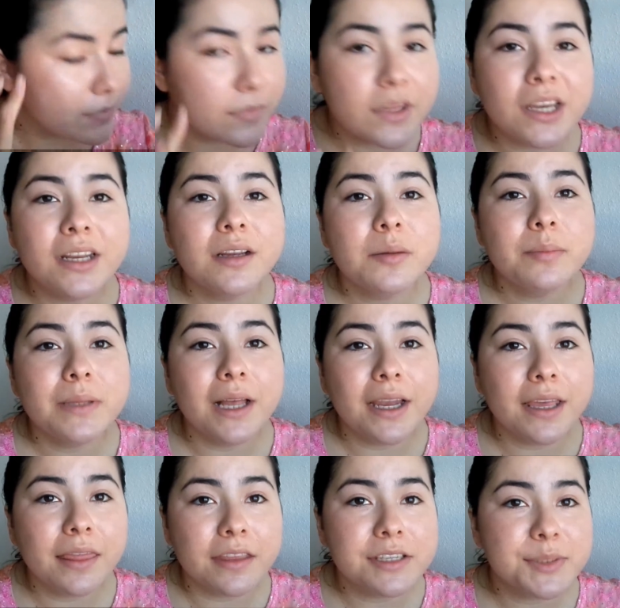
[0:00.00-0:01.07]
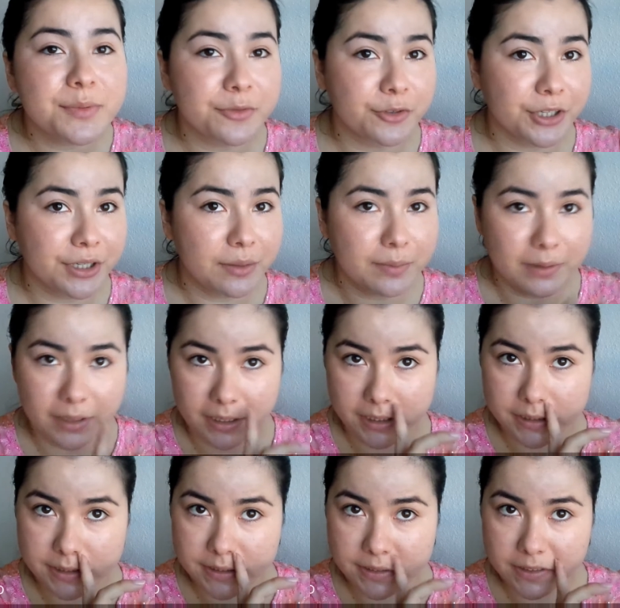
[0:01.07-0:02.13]
And I'm applying this before I apply
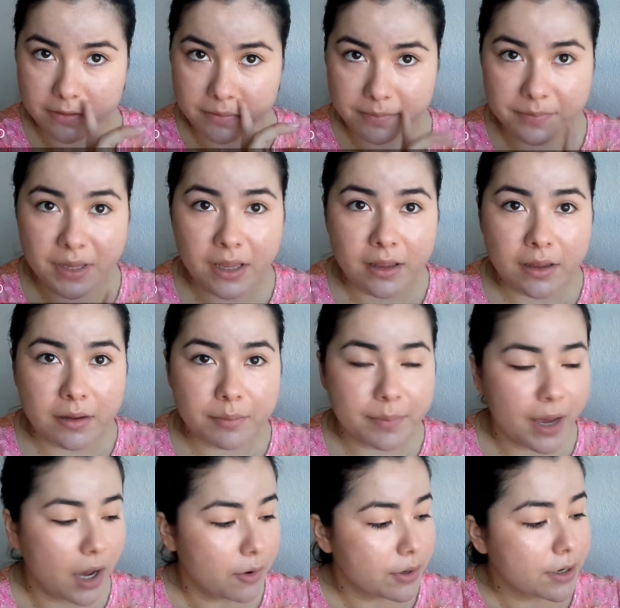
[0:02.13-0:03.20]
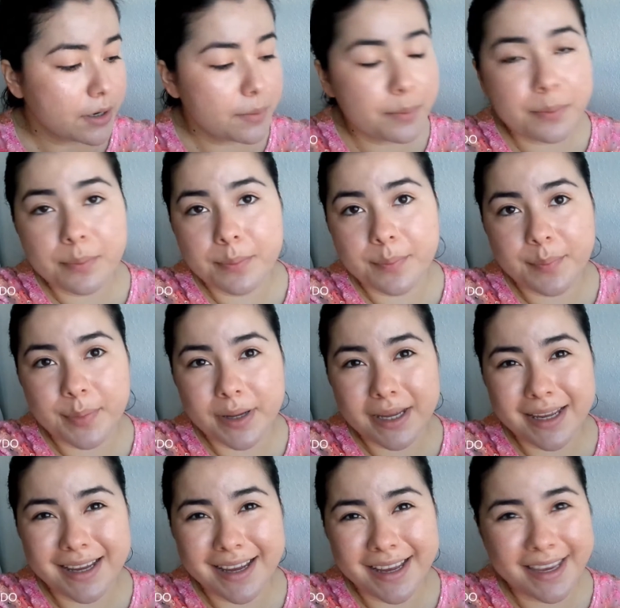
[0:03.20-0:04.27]
some powder,
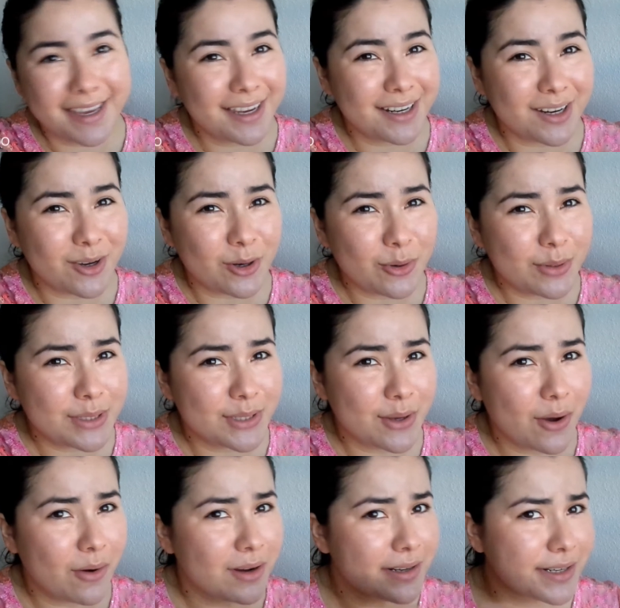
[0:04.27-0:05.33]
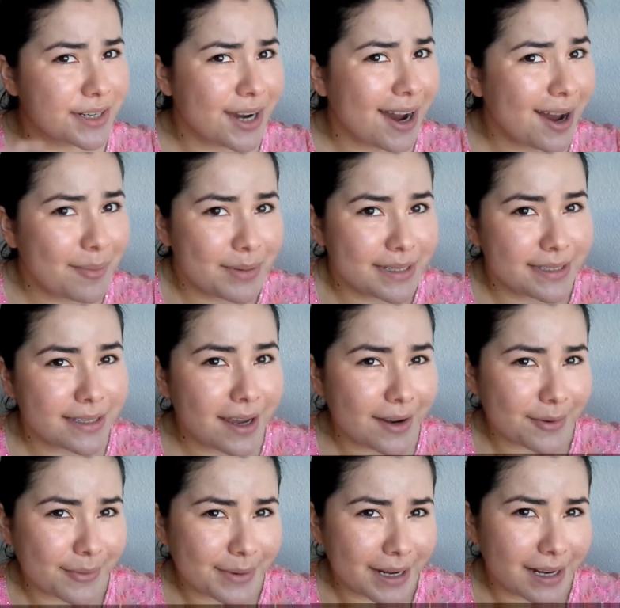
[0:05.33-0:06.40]
but I can always go on top. It's
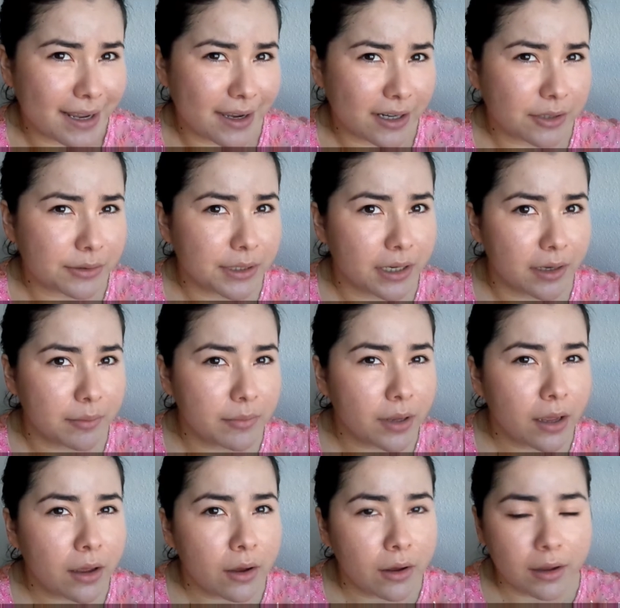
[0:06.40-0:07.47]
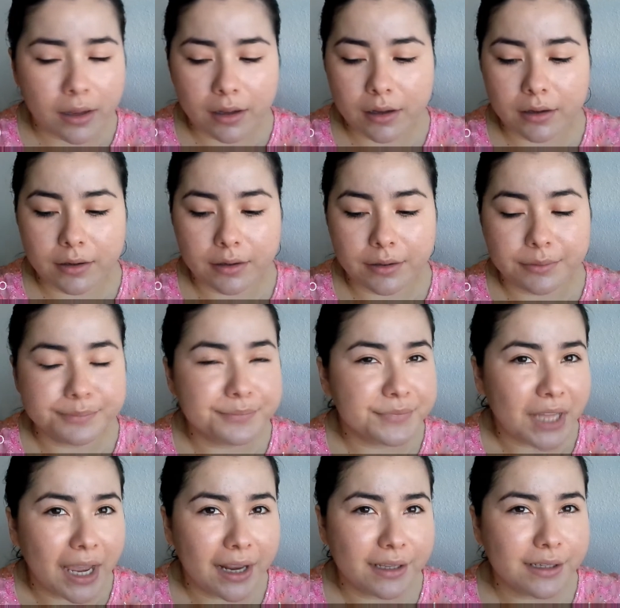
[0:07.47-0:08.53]
not really a cream
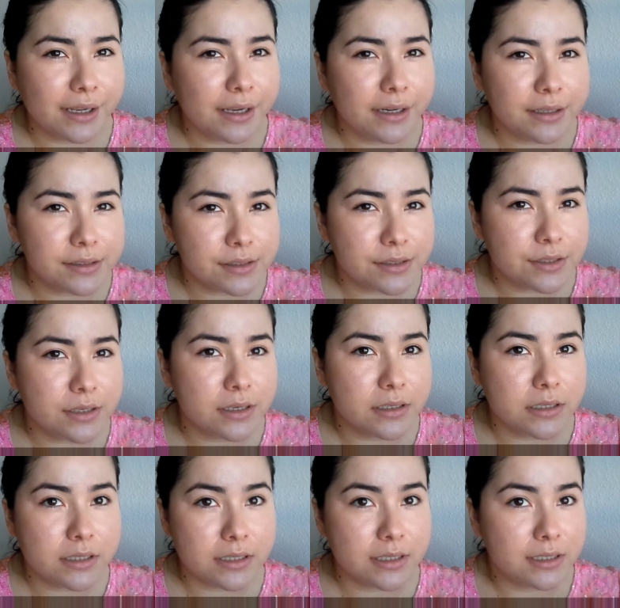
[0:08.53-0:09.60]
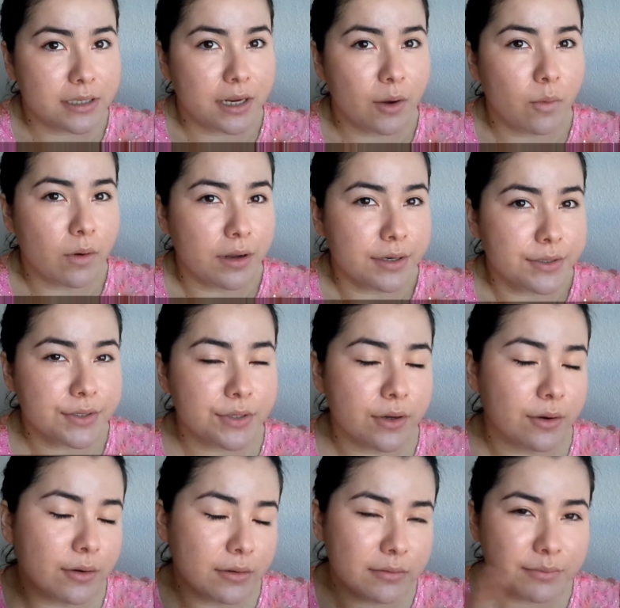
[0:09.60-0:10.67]
highlight, is just a stick one,
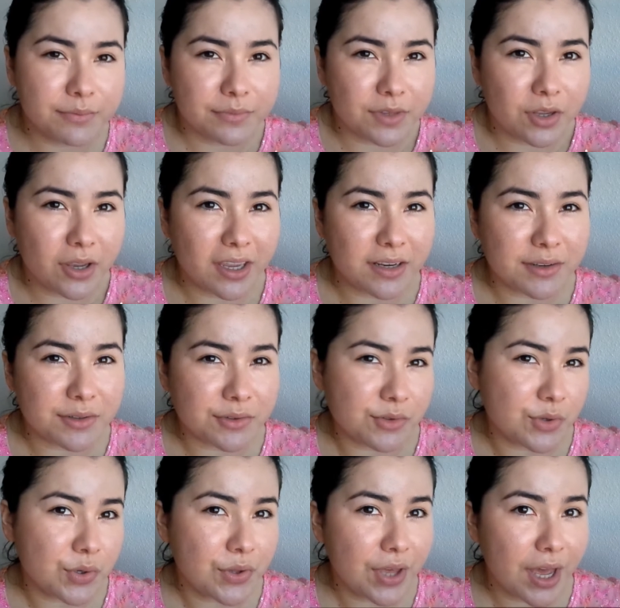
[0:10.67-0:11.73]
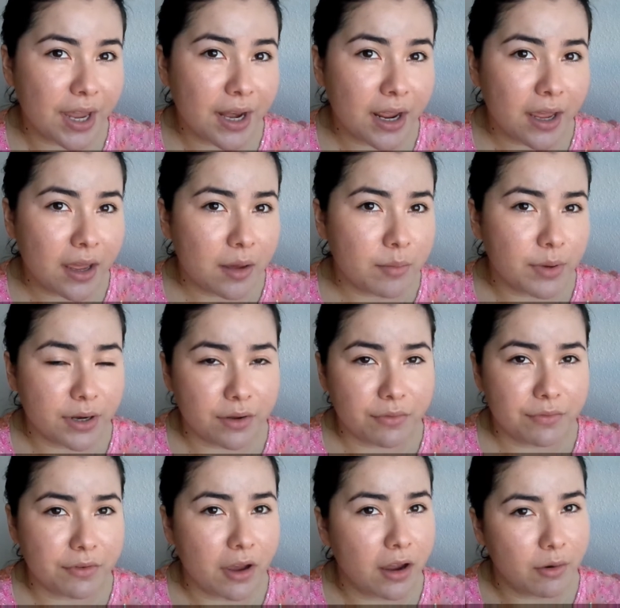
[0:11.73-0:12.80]
so you can do that. But
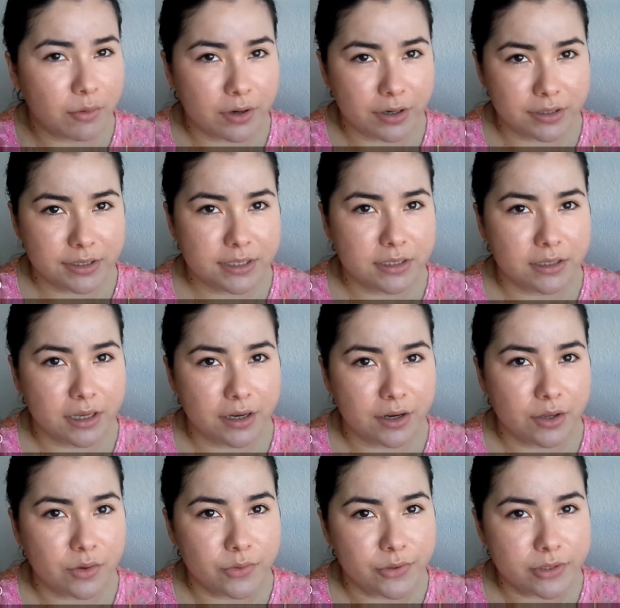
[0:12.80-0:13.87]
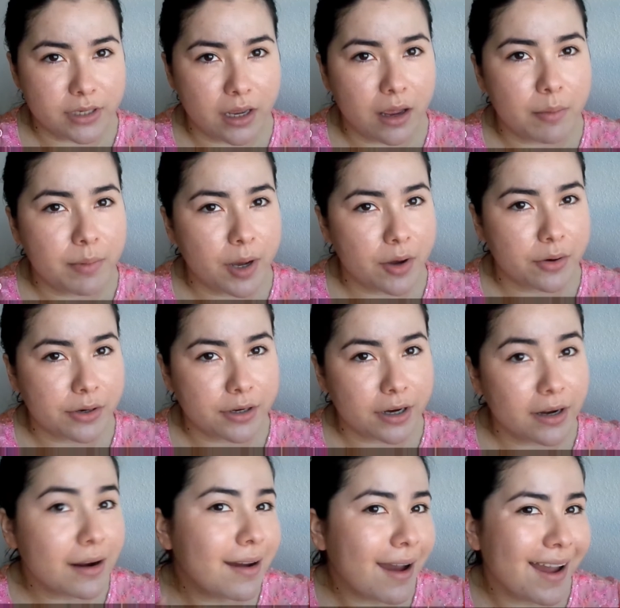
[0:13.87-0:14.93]
if not, we're still gonna use a
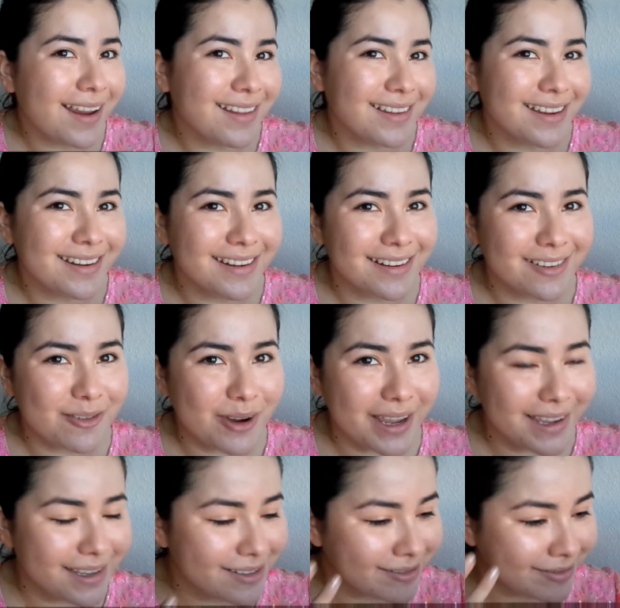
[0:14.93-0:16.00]
powder highlight in a way.